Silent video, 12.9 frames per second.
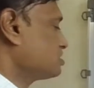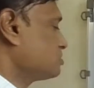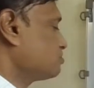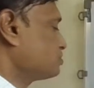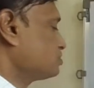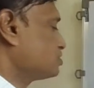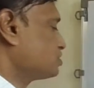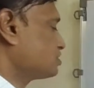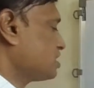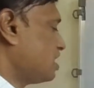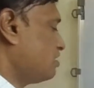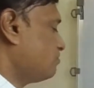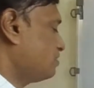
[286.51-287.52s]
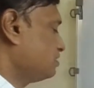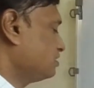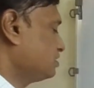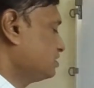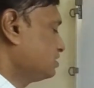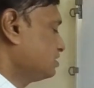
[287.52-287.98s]
Suppose this is
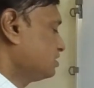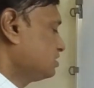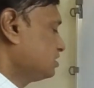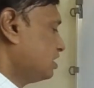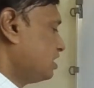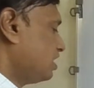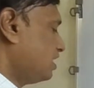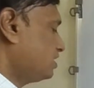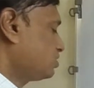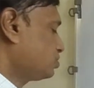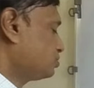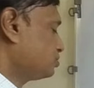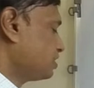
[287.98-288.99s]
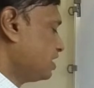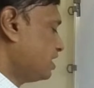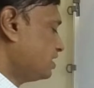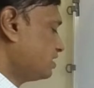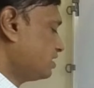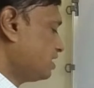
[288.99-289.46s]
L1, L2,
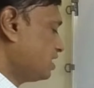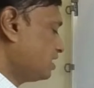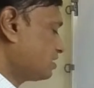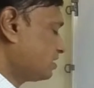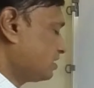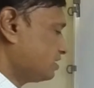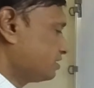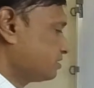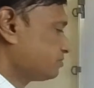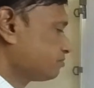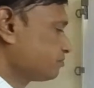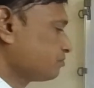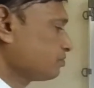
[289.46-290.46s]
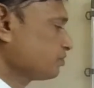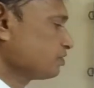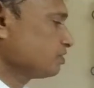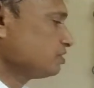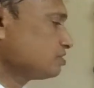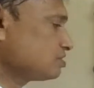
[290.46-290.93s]
and L3.
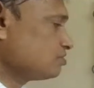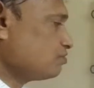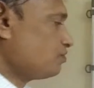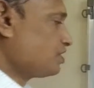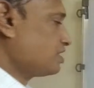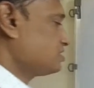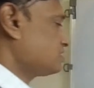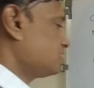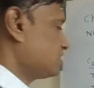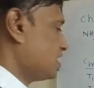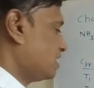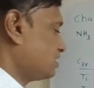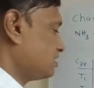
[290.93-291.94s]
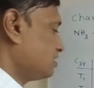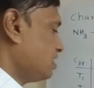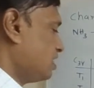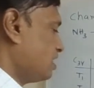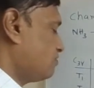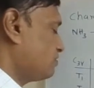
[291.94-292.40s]
So we can say that
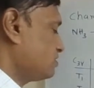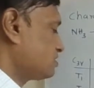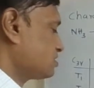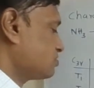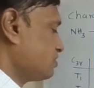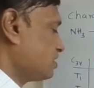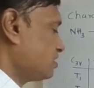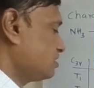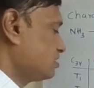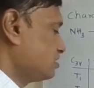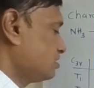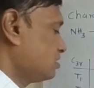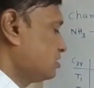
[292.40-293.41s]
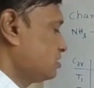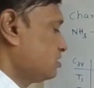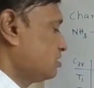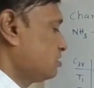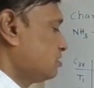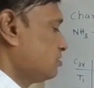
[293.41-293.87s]
L1 square
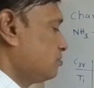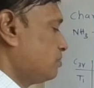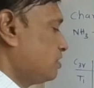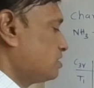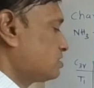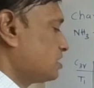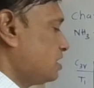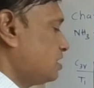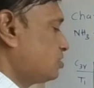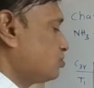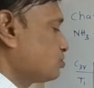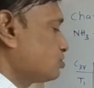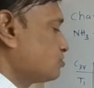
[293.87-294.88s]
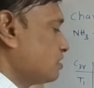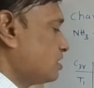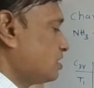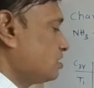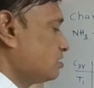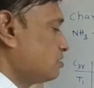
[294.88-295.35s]
plus L2
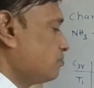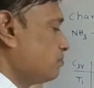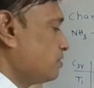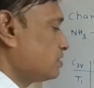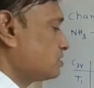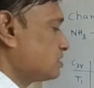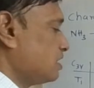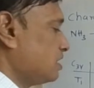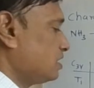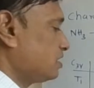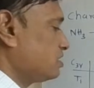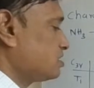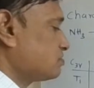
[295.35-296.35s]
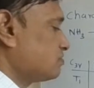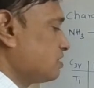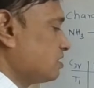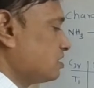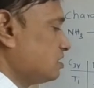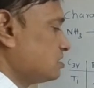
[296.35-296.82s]
square plus L3
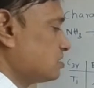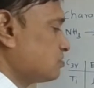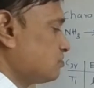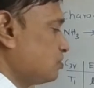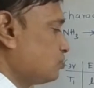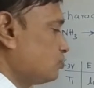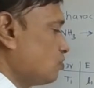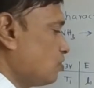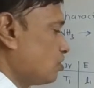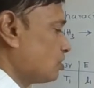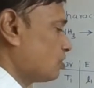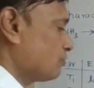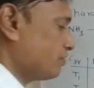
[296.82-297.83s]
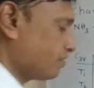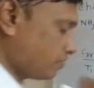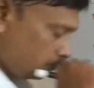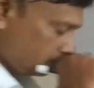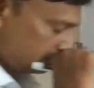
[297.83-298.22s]
square is equal to order of a group.